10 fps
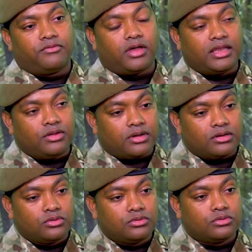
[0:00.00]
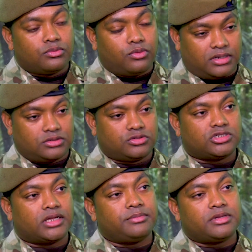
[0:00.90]
For anyone who wants
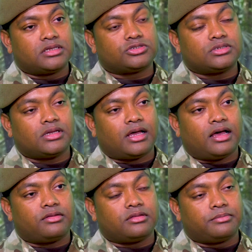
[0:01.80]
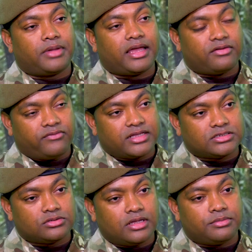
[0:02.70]
to join the military, my
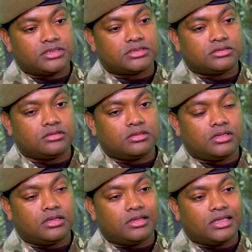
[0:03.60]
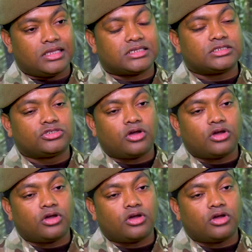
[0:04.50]
advice to them is, it's a